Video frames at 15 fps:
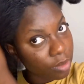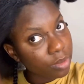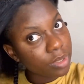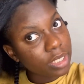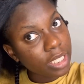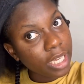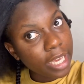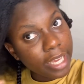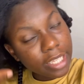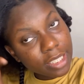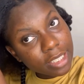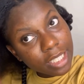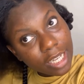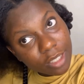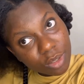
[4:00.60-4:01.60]
the ends
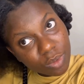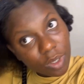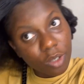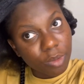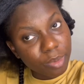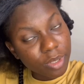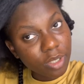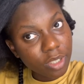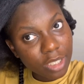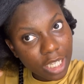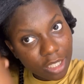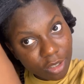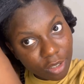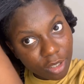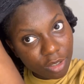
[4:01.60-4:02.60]
as well, because as
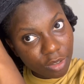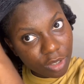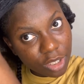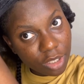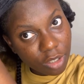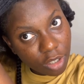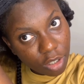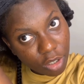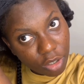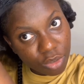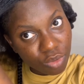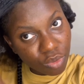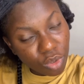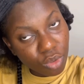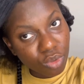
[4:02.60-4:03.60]
you're doing the
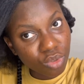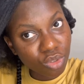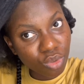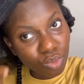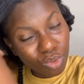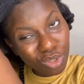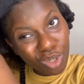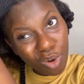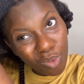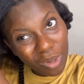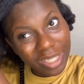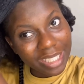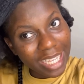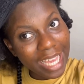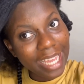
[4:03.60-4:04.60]
cornrows, you would not
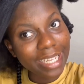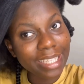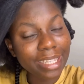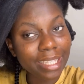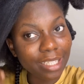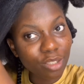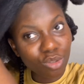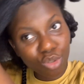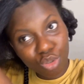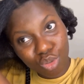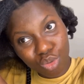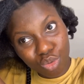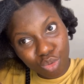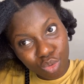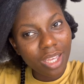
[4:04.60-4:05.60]
want anything
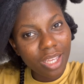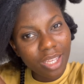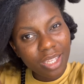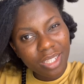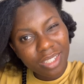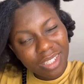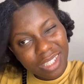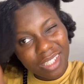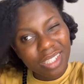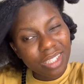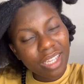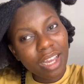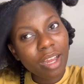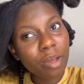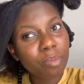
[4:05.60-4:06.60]
to
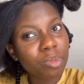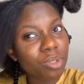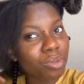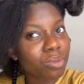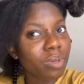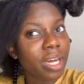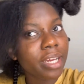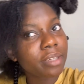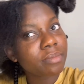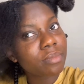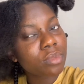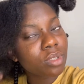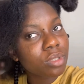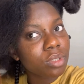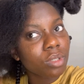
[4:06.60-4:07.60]
disturb you, right?
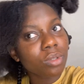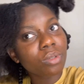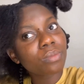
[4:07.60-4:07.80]
So